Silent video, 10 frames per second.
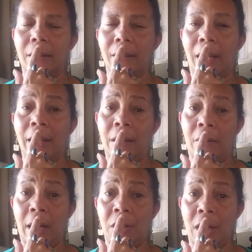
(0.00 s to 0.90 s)
I know
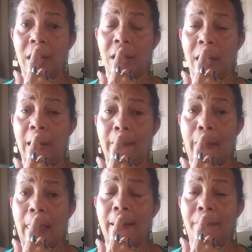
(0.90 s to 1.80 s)
I change it up
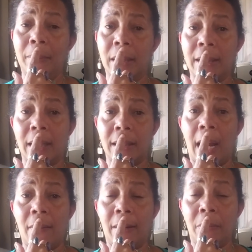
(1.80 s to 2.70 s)
because that's
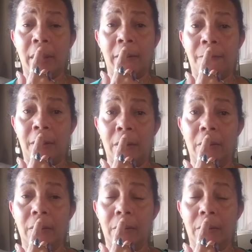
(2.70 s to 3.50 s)
how I really feel.